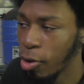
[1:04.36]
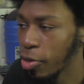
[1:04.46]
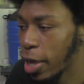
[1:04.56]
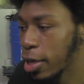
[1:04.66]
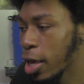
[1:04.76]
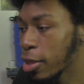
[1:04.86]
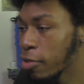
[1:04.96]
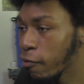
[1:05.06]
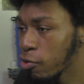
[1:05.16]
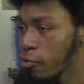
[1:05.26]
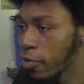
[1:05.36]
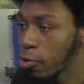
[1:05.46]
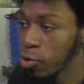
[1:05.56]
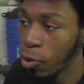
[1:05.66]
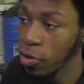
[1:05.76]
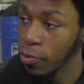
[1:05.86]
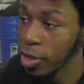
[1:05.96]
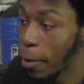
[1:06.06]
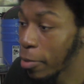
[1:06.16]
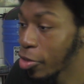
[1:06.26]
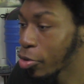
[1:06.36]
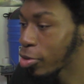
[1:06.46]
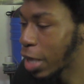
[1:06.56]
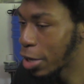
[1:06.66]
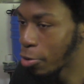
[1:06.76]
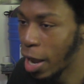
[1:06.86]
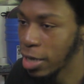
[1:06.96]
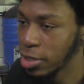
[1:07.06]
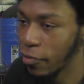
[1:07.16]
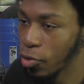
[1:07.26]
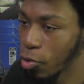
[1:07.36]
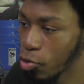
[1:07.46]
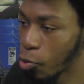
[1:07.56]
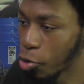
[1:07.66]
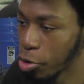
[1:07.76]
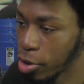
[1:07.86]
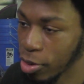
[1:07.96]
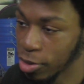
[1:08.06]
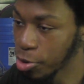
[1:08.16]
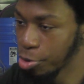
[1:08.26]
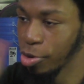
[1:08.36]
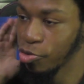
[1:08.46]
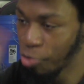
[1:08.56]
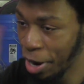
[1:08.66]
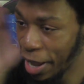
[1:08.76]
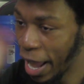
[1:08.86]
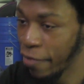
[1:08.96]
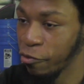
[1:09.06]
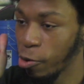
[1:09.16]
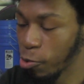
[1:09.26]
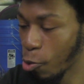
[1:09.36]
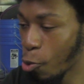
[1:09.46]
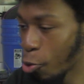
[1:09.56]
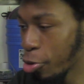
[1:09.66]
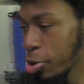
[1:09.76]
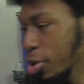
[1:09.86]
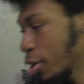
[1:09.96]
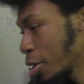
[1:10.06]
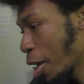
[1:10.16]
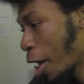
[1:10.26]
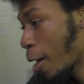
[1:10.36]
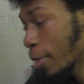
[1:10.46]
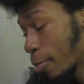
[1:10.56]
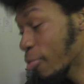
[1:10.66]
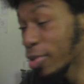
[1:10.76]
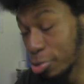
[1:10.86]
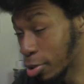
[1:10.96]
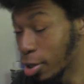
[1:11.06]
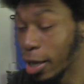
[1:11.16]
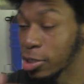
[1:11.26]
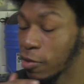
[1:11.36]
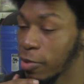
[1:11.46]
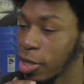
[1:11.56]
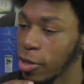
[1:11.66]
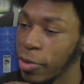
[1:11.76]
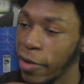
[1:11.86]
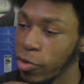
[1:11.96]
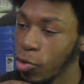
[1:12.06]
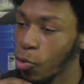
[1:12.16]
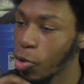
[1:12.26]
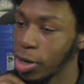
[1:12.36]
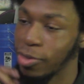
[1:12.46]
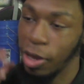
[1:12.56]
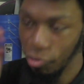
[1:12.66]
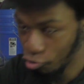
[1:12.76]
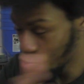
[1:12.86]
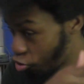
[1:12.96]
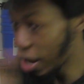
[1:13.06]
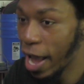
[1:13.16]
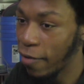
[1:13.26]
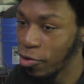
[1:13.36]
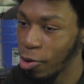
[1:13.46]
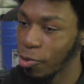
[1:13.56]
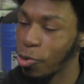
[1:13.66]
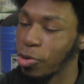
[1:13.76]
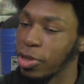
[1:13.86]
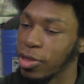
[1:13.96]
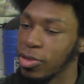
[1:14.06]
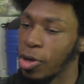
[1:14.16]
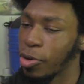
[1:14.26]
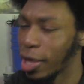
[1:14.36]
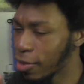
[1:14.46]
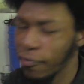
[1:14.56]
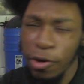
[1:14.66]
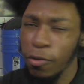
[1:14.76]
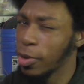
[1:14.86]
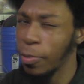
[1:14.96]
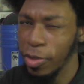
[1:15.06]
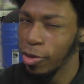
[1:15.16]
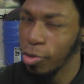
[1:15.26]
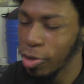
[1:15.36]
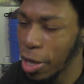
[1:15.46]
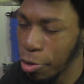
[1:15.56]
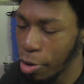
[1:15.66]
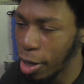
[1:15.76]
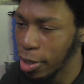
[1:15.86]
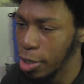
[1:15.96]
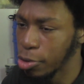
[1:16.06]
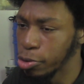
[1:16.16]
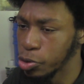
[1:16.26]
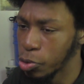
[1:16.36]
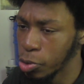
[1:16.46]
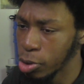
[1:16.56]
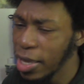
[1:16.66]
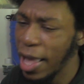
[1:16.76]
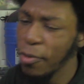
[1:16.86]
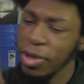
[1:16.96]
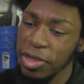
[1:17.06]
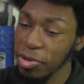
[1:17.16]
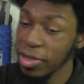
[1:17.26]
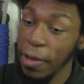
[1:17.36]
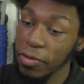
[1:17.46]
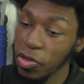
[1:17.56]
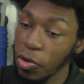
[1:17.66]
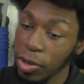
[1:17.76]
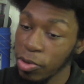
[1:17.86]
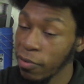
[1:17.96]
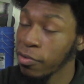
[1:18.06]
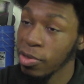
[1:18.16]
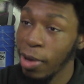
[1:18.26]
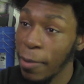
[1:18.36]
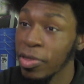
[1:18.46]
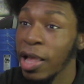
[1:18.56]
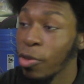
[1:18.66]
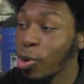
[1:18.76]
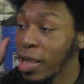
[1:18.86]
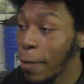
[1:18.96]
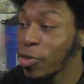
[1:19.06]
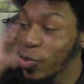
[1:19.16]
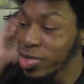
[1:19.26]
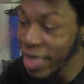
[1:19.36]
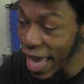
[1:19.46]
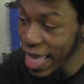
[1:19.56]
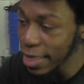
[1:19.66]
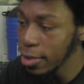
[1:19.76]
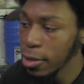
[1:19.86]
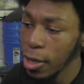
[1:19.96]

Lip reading: all that. Yeah, this was revealed will also be up a little later. I actually have to go to work literally right after I record. Yeah, let me make sure I actually speed this up. You have to go to work like right after I record this. So yeah, this video will be up a little later on than usual. Yeah, anyways, here's this episode. I'm looking forward to see what happens now on episode 10.